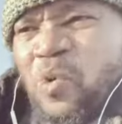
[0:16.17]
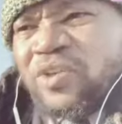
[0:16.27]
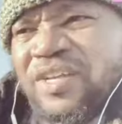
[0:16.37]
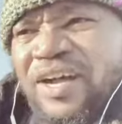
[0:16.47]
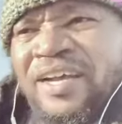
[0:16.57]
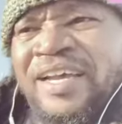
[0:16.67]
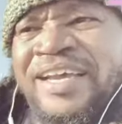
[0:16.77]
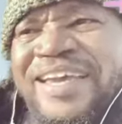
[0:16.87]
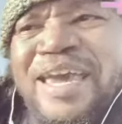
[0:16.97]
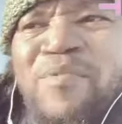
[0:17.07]
of
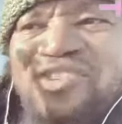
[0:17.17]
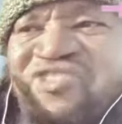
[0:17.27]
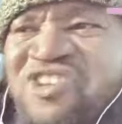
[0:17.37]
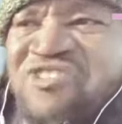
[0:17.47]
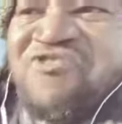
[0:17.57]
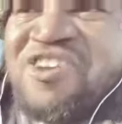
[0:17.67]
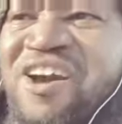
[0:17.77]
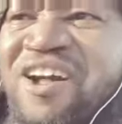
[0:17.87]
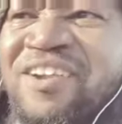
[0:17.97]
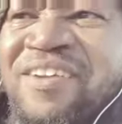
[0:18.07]

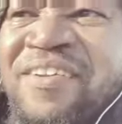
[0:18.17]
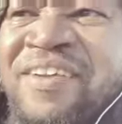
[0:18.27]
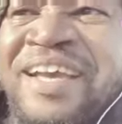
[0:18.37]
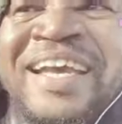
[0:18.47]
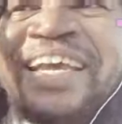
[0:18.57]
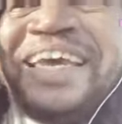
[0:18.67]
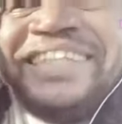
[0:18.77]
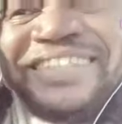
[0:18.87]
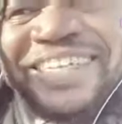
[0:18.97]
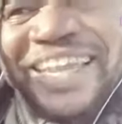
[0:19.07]
immaterial,
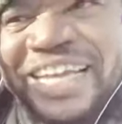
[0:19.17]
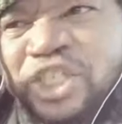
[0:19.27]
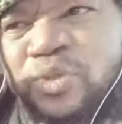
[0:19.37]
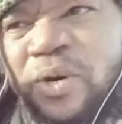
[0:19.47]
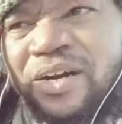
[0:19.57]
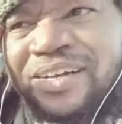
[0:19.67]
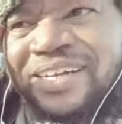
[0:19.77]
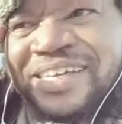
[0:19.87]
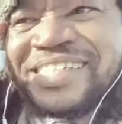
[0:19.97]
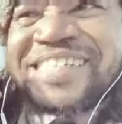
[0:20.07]
intellectual
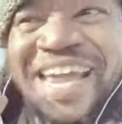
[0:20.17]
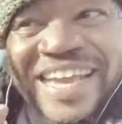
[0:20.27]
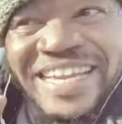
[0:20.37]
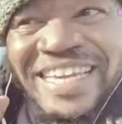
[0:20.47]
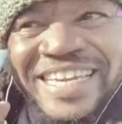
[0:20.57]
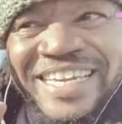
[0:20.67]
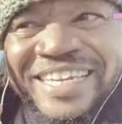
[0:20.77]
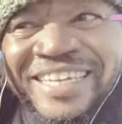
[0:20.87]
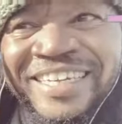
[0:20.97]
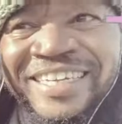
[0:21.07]
psyche,
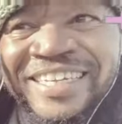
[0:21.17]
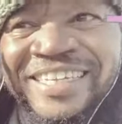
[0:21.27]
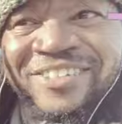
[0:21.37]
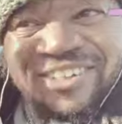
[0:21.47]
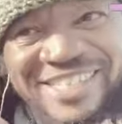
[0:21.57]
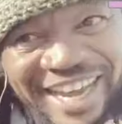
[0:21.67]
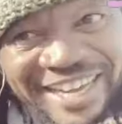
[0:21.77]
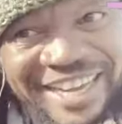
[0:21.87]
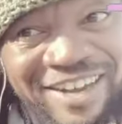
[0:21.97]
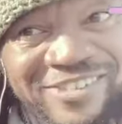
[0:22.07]
not
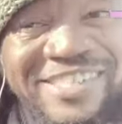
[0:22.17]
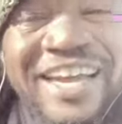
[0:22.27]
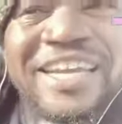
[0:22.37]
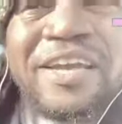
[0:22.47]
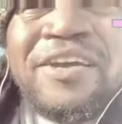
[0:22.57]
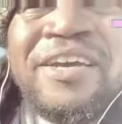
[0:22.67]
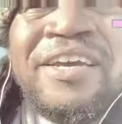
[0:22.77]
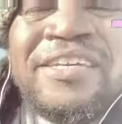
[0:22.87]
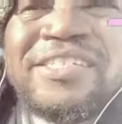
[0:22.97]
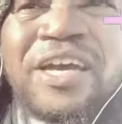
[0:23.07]
psychic or psychic,
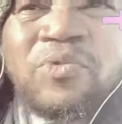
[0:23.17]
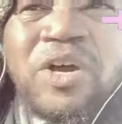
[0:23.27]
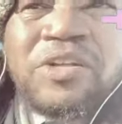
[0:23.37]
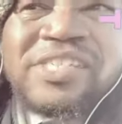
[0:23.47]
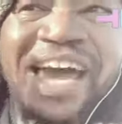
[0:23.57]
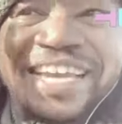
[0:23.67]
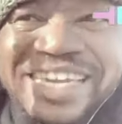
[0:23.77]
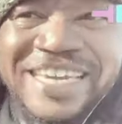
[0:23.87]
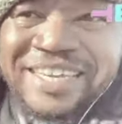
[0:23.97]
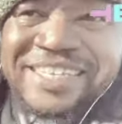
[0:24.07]

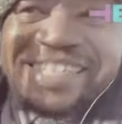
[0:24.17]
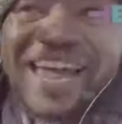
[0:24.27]
psyche, psyche.